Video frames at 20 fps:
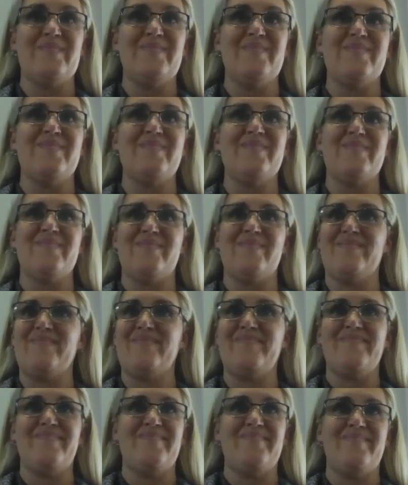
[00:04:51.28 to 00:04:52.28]

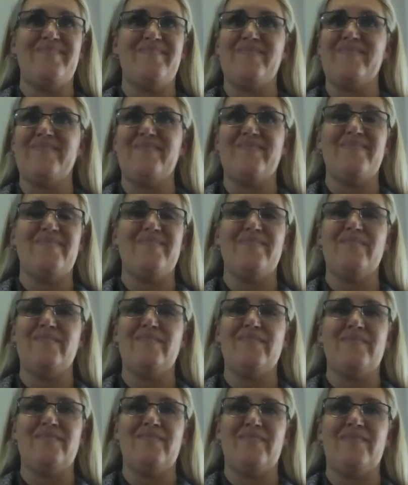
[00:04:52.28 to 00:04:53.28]

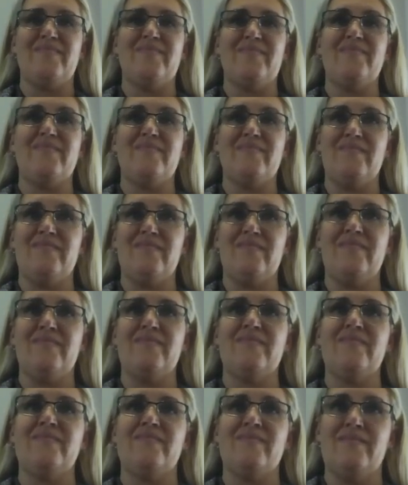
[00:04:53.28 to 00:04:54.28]

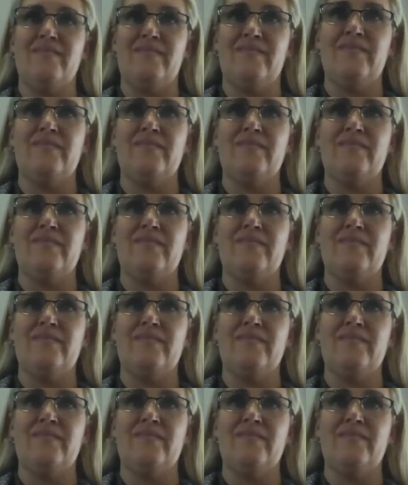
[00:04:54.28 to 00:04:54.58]
The person shown says nothing.